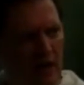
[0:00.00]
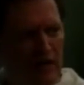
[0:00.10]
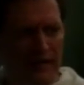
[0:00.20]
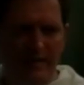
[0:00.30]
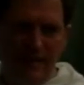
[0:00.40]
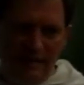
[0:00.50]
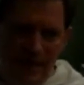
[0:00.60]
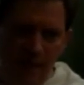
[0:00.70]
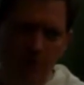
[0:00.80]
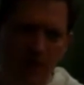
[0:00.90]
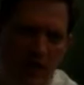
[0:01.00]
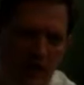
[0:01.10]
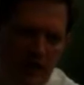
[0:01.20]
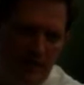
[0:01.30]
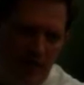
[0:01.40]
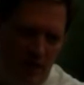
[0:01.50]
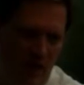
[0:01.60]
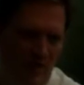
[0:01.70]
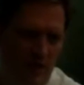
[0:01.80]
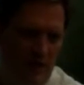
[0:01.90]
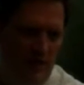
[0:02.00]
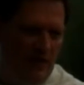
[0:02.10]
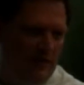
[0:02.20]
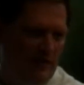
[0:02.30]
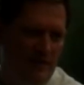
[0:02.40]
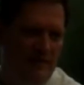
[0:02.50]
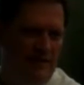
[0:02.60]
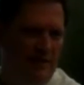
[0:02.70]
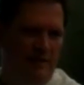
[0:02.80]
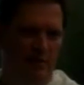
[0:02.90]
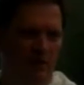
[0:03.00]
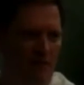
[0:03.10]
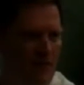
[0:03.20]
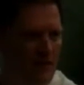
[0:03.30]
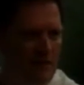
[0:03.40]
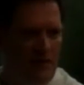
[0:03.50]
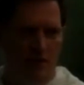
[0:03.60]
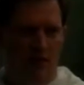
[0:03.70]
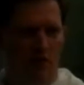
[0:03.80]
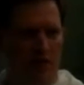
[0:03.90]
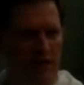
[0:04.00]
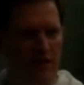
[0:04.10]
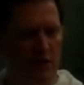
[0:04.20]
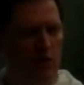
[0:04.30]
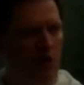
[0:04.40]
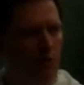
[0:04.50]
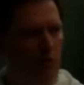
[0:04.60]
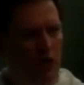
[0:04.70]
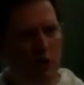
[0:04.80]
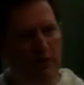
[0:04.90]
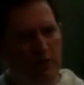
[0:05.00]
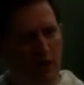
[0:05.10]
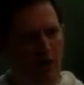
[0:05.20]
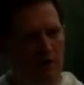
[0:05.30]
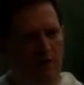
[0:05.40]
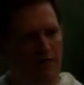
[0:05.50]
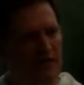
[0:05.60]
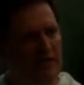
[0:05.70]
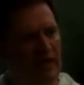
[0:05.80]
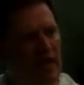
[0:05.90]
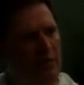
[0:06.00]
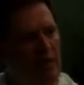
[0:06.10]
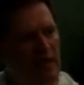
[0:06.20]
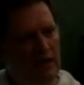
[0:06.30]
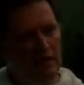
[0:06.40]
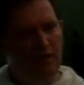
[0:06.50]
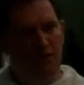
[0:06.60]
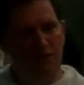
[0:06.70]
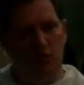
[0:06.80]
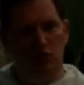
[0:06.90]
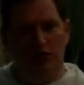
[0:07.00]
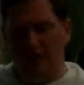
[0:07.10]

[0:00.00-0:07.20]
it's an attempt because there is this schism of these three so-called popes all of this time and the confusion